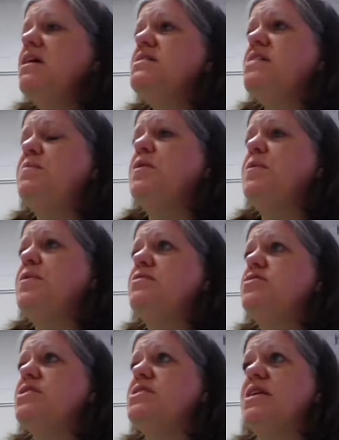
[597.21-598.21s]
Some people
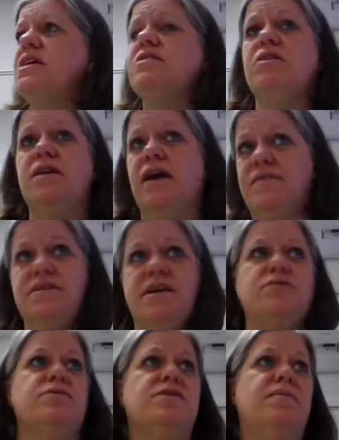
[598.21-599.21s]
just think they're going to have
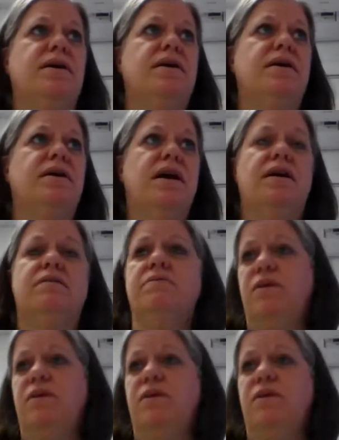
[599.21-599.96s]
sex with somebody and